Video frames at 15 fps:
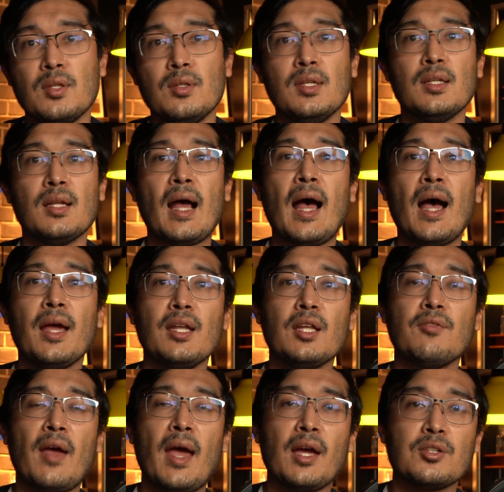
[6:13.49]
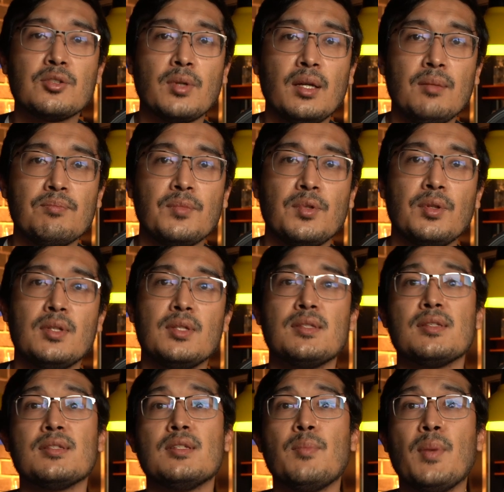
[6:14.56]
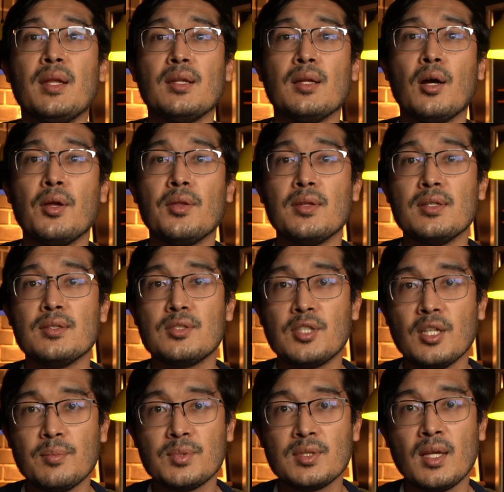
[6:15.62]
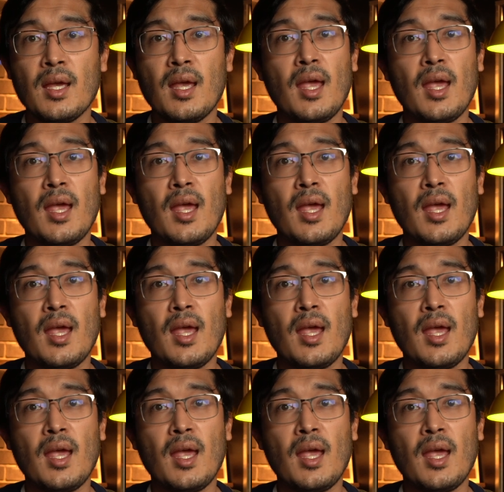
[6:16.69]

You need a high enough hash rate, and this is dependent on these chips.